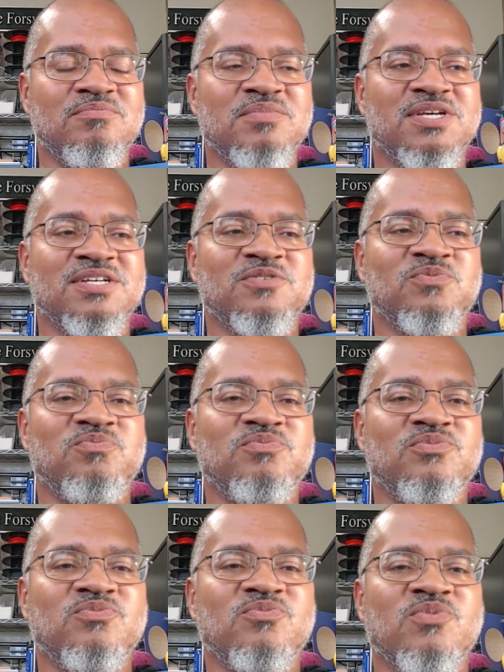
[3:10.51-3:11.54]
because
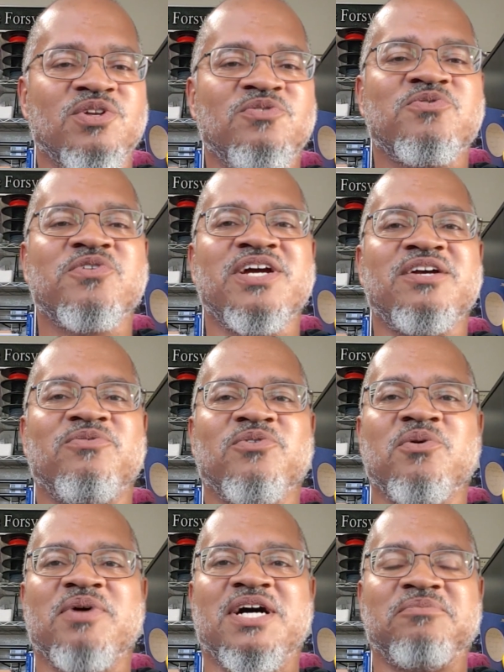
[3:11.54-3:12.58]
when you create a
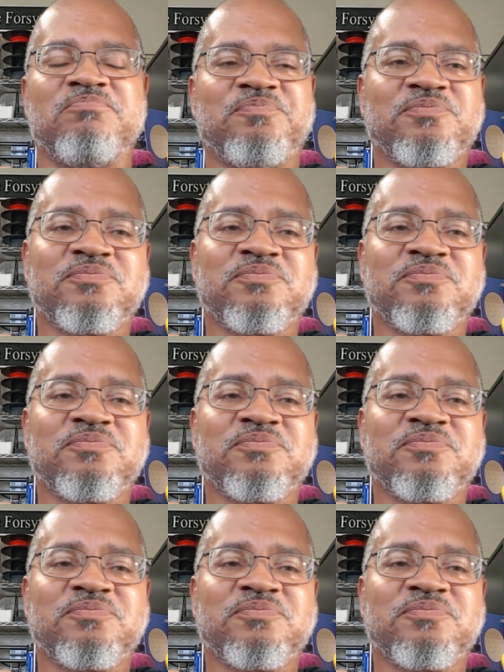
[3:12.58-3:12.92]
robot,